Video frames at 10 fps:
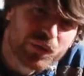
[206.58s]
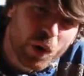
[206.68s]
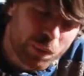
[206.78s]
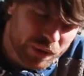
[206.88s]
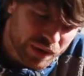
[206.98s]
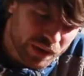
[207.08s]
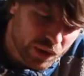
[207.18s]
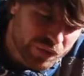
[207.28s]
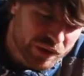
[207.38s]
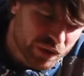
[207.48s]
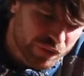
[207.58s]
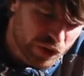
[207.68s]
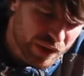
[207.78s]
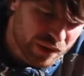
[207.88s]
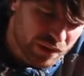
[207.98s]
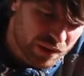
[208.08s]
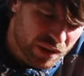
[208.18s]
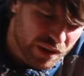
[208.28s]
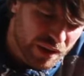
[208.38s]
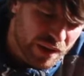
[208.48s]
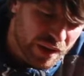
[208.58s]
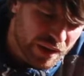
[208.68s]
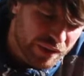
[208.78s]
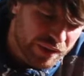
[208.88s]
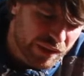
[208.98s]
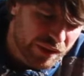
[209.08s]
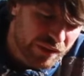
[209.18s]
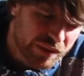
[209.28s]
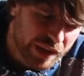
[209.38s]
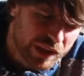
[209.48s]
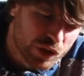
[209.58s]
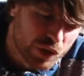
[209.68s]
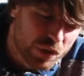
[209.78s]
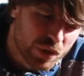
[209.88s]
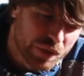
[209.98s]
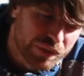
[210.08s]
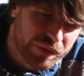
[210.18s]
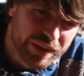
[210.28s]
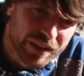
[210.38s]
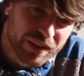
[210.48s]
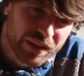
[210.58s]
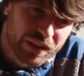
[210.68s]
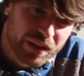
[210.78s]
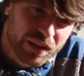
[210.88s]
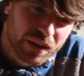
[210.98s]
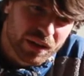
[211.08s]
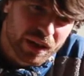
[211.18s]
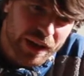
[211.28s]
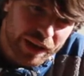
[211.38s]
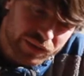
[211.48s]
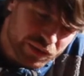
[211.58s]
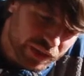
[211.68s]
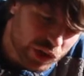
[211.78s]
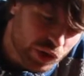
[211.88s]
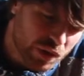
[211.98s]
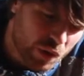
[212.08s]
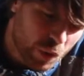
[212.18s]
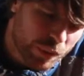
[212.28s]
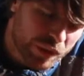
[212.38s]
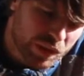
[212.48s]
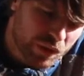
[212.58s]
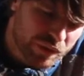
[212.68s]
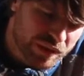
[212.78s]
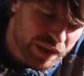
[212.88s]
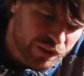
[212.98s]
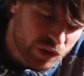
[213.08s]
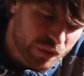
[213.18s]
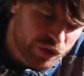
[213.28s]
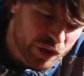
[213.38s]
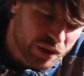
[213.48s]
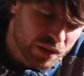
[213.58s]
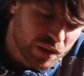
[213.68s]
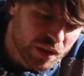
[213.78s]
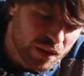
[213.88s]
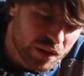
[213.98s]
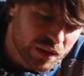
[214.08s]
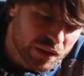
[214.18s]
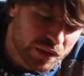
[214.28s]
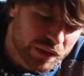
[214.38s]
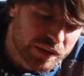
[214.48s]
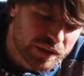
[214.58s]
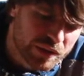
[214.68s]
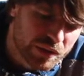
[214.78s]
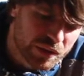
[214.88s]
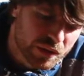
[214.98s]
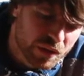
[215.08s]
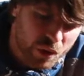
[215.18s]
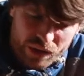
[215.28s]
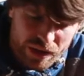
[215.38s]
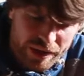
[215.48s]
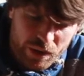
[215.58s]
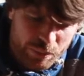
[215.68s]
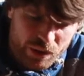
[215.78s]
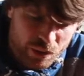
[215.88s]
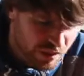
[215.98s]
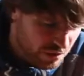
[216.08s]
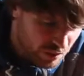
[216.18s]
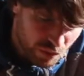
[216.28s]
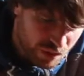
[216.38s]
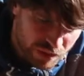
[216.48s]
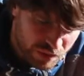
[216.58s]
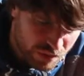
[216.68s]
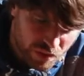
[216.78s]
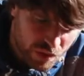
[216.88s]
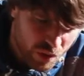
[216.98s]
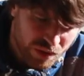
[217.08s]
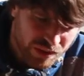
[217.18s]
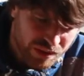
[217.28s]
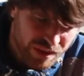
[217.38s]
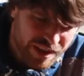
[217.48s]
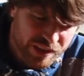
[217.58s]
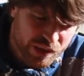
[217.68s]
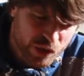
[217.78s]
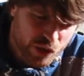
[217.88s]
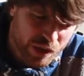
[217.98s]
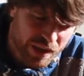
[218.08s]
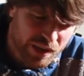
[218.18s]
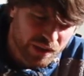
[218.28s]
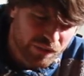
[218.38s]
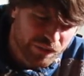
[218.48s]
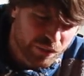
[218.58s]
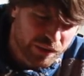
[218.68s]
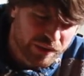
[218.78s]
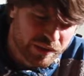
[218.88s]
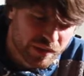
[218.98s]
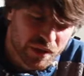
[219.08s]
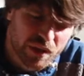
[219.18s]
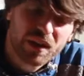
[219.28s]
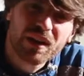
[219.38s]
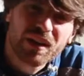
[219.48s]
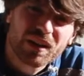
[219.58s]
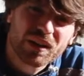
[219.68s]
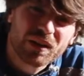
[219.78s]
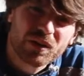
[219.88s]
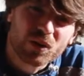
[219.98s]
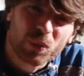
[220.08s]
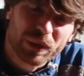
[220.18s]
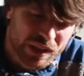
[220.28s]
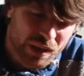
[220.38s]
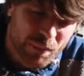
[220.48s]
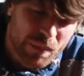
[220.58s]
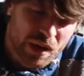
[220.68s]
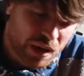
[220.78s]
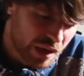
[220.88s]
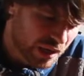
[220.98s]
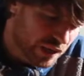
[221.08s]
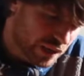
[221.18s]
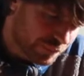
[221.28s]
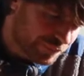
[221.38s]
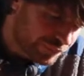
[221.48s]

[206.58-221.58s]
opening of a soft shackle, I think the danger of an accidental opening of a soft shackle is a lot higher, because you need a lot less shaking for this to become undone.